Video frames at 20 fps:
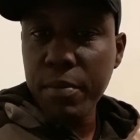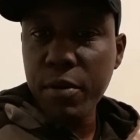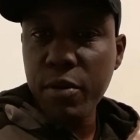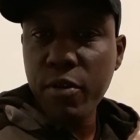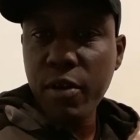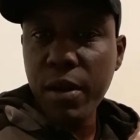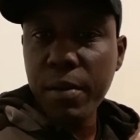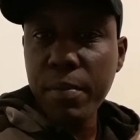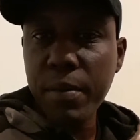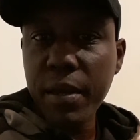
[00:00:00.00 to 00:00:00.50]

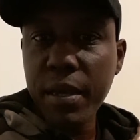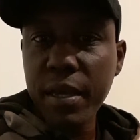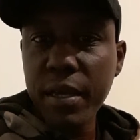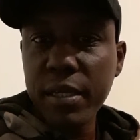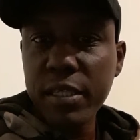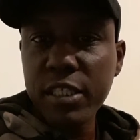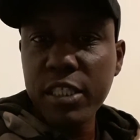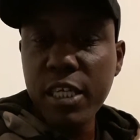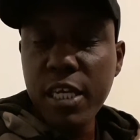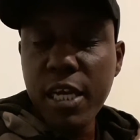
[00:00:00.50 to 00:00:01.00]
Gray
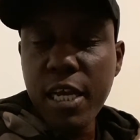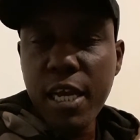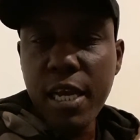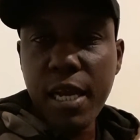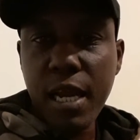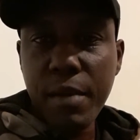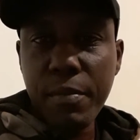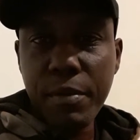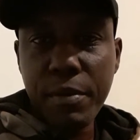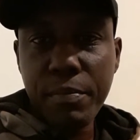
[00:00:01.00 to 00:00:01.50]
page,
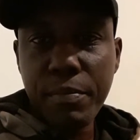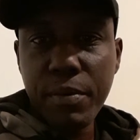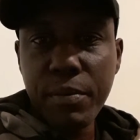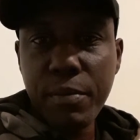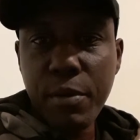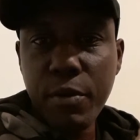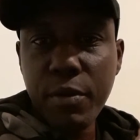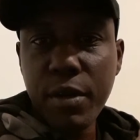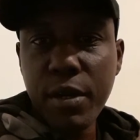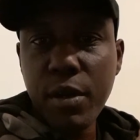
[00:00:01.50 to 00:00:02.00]
and I've been
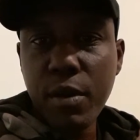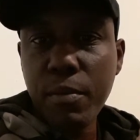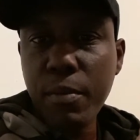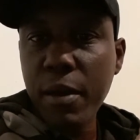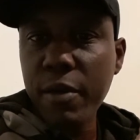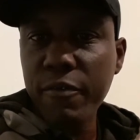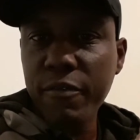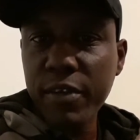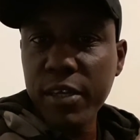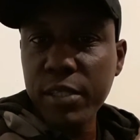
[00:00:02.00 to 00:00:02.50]
promoting on
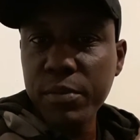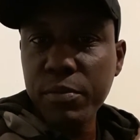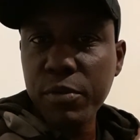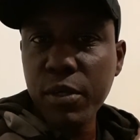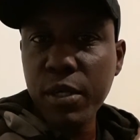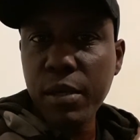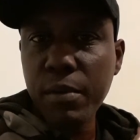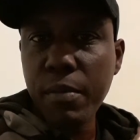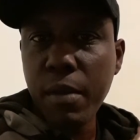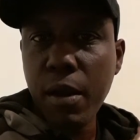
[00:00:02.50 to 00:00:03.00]
my
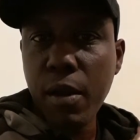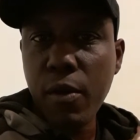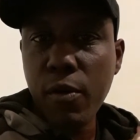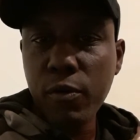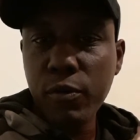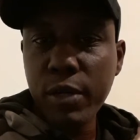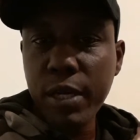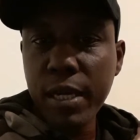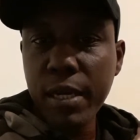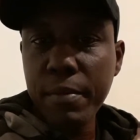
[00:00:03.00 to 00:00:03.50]
Facebook in my
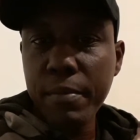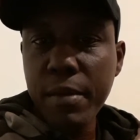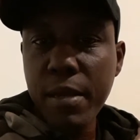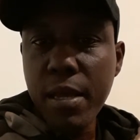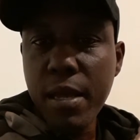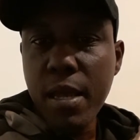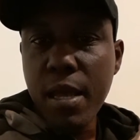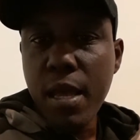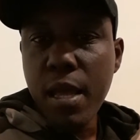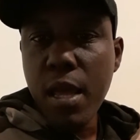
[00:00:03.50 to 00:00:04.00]
own name.
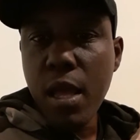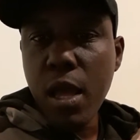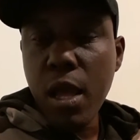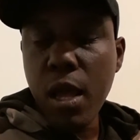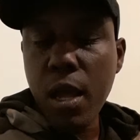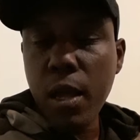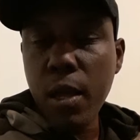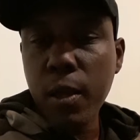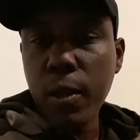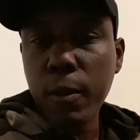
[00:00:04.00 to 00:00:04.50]

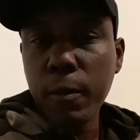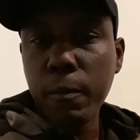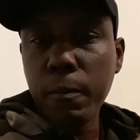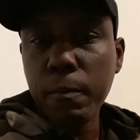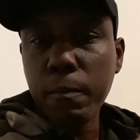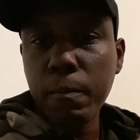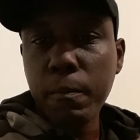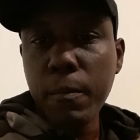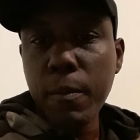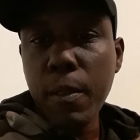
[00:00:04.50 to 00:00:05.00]

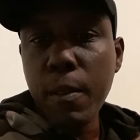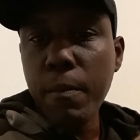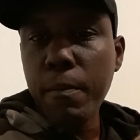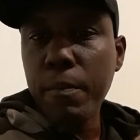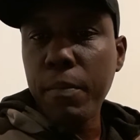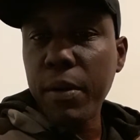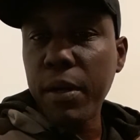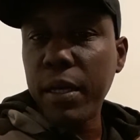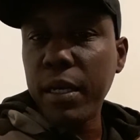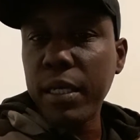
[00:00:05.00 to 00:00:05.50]

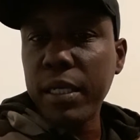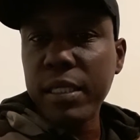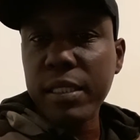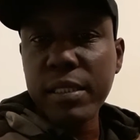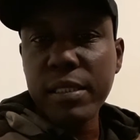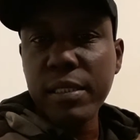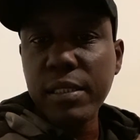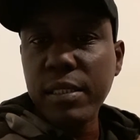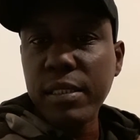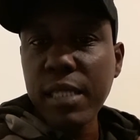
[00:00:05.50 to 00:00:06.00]
But
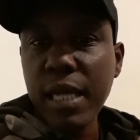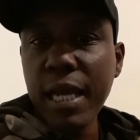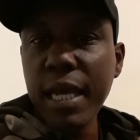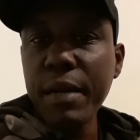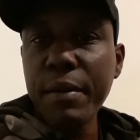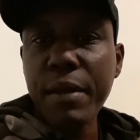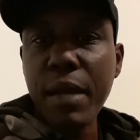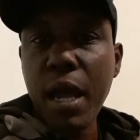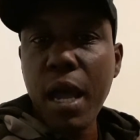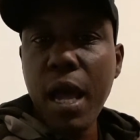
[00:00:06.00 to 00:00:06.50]
I
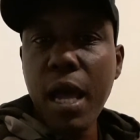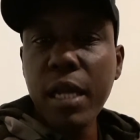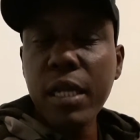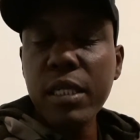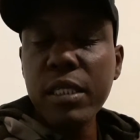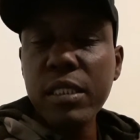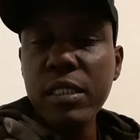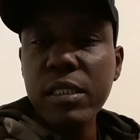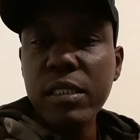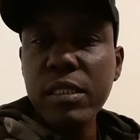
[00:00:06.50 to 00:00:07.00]
gotta be
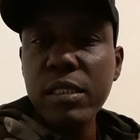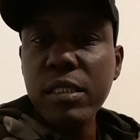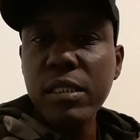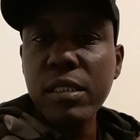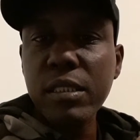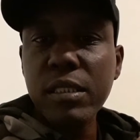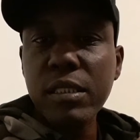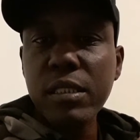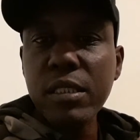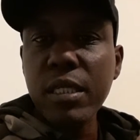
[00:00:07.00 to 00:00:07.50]
honest,
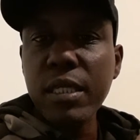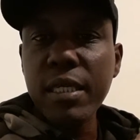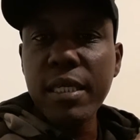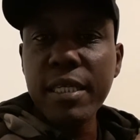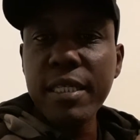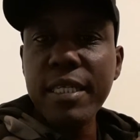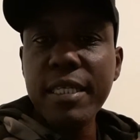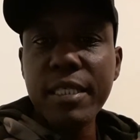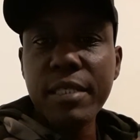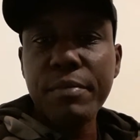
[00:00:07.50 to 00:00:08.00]

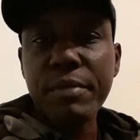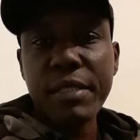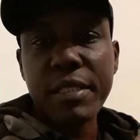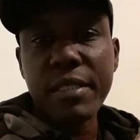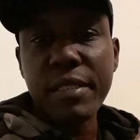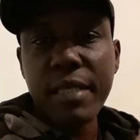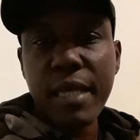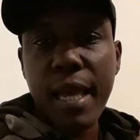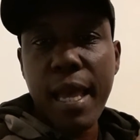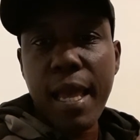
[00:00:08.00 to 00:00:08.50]
it needs to be
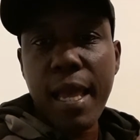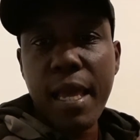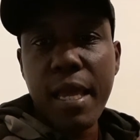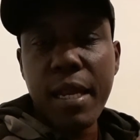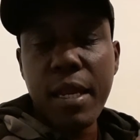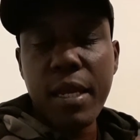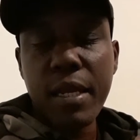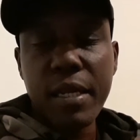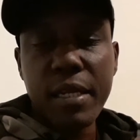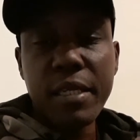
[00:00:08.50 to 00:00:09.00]
said,
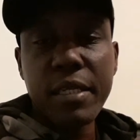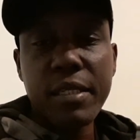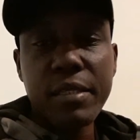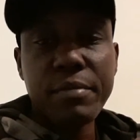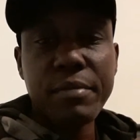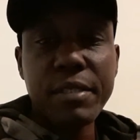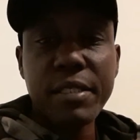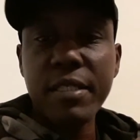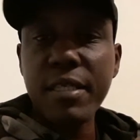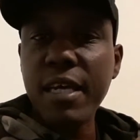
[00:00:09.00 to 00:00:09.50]
and it
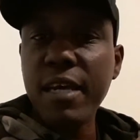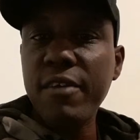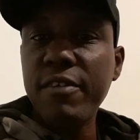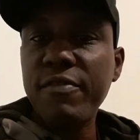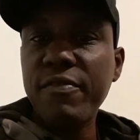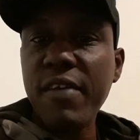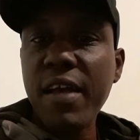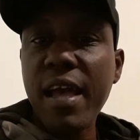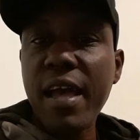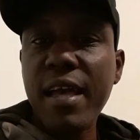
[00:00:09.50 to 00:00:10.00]
needs to be said
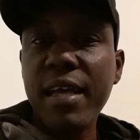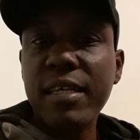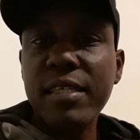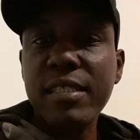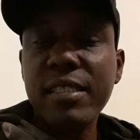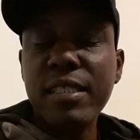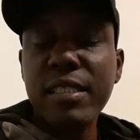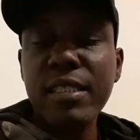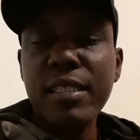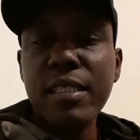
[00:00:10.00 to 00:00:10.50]
fast.
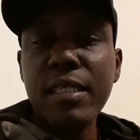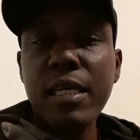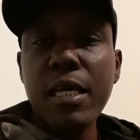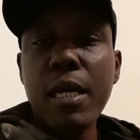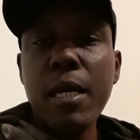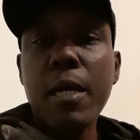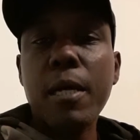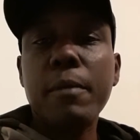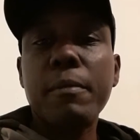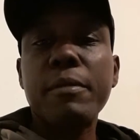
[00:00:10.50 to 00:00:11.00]

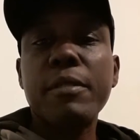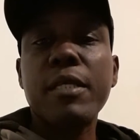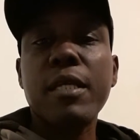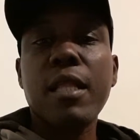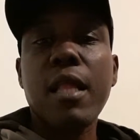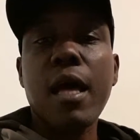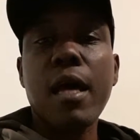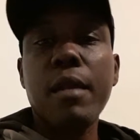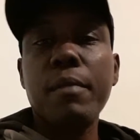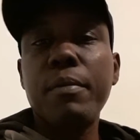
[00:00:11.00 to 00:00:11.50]
There's a
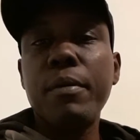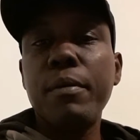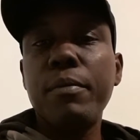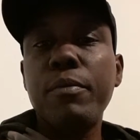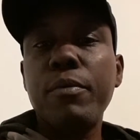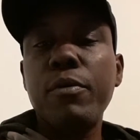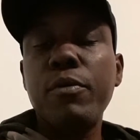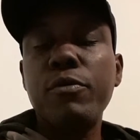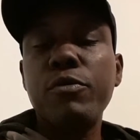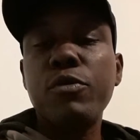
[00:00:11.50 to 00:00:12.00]
lot of
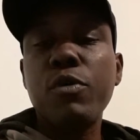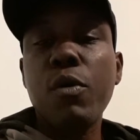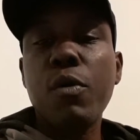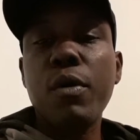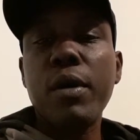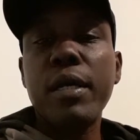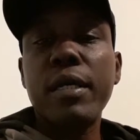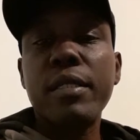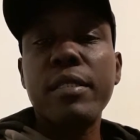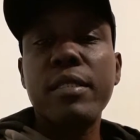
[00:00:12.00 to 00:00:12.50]
people who's
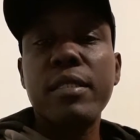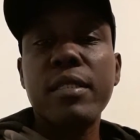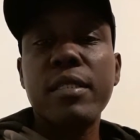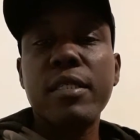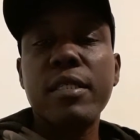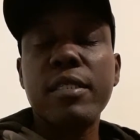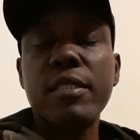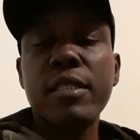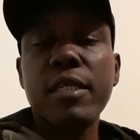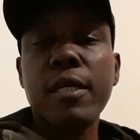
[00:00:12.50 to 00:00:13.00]
going into
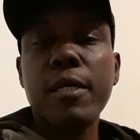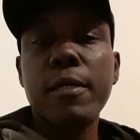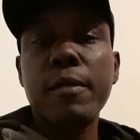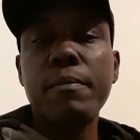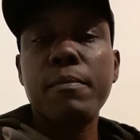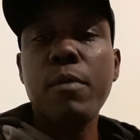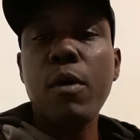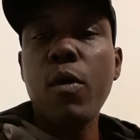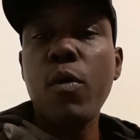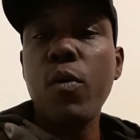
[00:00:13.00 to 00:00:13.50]
this
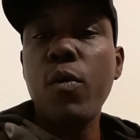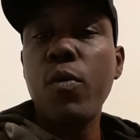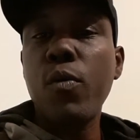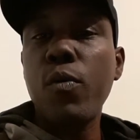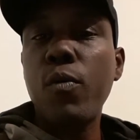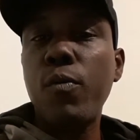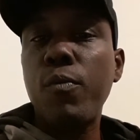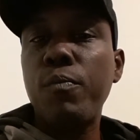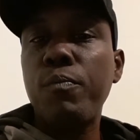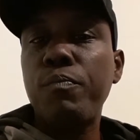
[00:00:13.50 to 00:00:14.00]

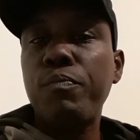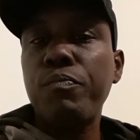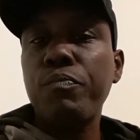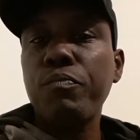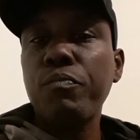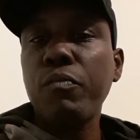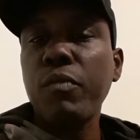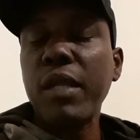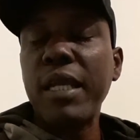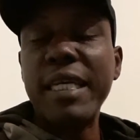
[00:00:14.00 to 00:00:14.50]
whole
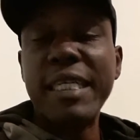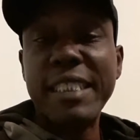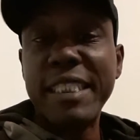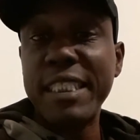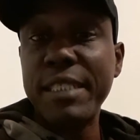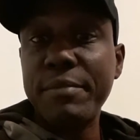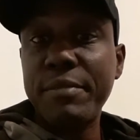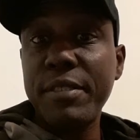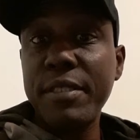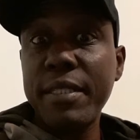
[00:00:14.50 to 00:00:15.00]

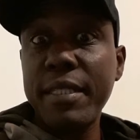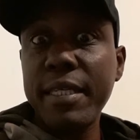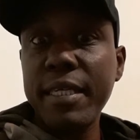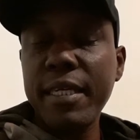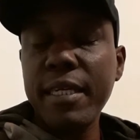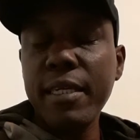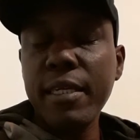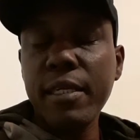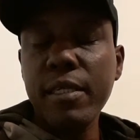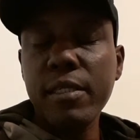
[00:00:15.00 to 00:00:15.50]
Egyptian
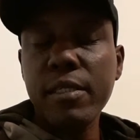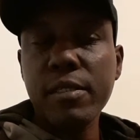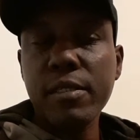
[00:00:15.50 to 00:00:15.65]
thing.